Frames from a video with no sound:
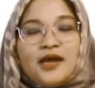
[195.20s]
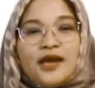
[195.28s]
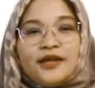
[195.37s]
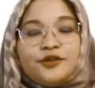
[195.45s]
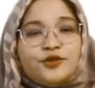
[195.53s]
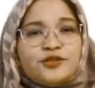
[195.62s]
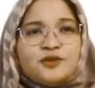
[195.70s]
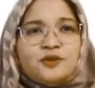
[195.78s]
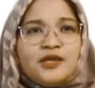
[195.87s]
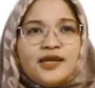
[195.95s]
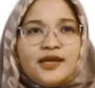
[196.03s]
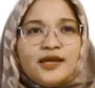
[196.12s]
and
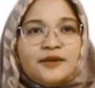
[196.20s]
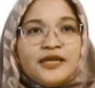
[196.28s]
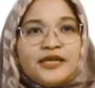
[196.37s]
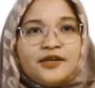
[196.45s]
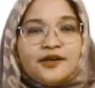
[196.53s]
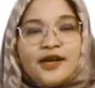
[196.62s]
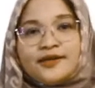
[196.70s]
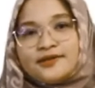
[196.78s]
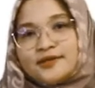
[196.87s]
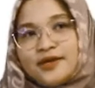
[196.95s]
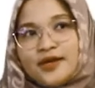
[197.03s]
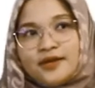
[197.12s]
usually eaten
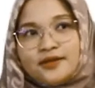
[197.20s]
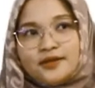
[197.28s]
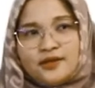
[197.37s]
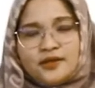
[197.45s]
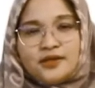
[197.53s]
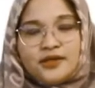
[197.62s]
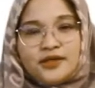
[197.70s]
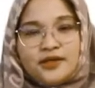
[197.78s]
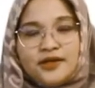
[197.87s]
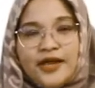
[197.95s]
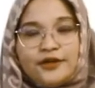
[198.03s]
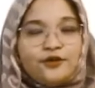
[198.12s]
as snack
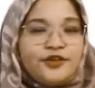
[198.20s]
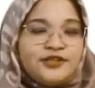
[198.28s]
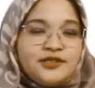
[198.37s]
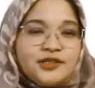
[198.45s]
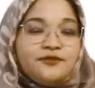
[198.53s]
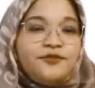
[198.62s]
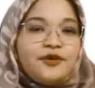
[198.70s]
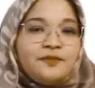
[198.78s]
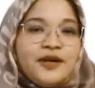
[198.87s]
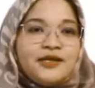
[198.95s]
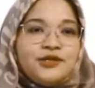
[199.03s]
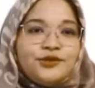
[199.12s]
and originate
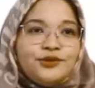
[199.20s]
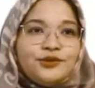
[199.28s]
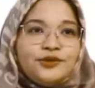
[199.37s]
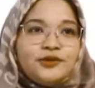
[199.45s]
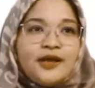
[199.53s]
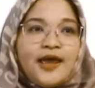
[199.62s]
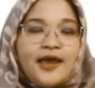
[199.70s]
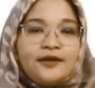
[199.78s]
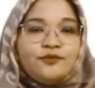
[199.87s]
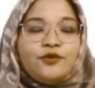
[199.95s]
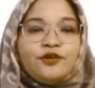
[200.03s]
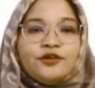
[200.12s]
from Madiun
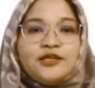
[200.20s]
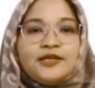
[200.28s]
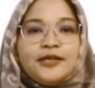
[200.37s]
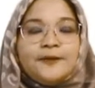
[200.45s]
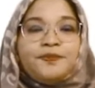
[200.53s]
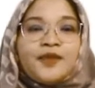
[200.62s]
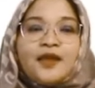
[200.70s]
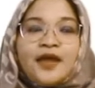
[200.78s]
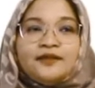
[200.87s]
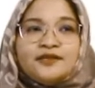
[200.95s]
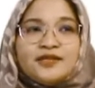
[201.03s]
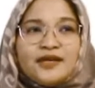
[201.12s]
and Wonogiri.
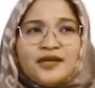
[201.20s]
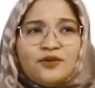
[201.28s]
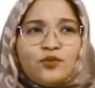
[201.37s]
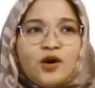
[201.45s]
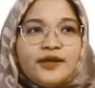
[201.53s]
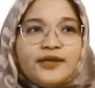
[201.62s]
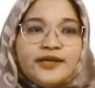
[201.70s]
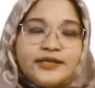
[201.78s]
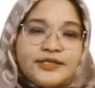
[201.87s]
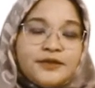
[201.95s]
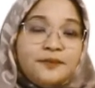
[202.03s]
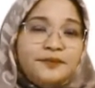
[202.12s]
And the second one
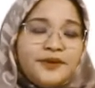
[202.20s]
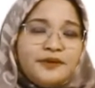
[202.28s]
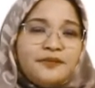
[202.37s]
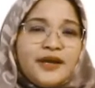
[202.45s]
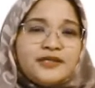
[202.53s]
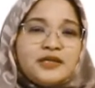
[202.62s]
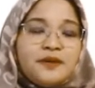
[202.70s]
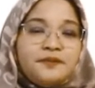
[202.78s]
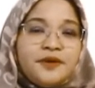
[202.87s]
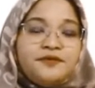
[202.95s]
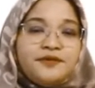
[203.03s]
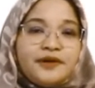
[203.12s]
is brum as
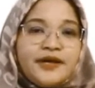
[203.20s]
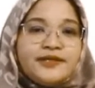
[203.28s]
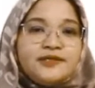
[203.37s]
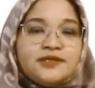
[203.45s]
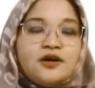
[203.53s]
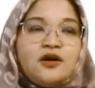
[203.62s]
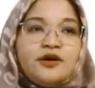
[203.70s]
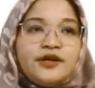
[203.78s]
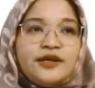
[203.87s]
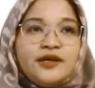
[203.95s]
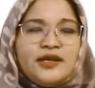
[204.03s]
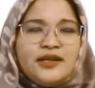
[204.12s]
beverage,
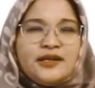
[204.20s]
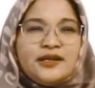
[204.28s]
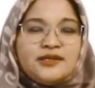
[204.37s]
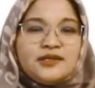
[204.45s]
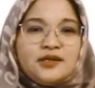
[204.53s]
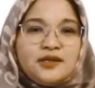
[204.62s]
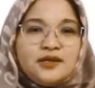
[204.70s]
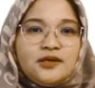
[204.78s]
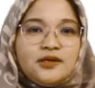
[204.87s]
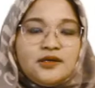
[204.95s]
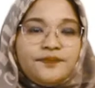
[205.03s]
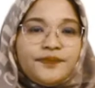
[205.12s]
or it is
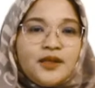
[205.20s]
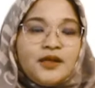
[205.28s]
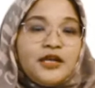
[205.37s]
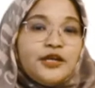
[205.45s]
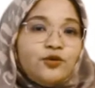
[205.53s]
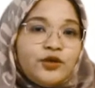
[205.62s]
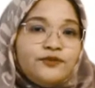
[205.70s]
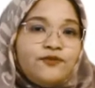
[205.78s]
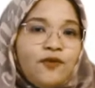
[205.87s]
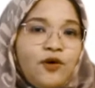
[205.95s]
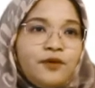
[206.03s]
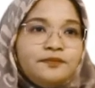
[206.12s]
a liquid
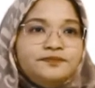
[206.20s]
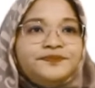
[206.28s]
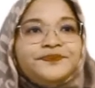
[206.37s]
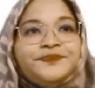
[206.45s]
form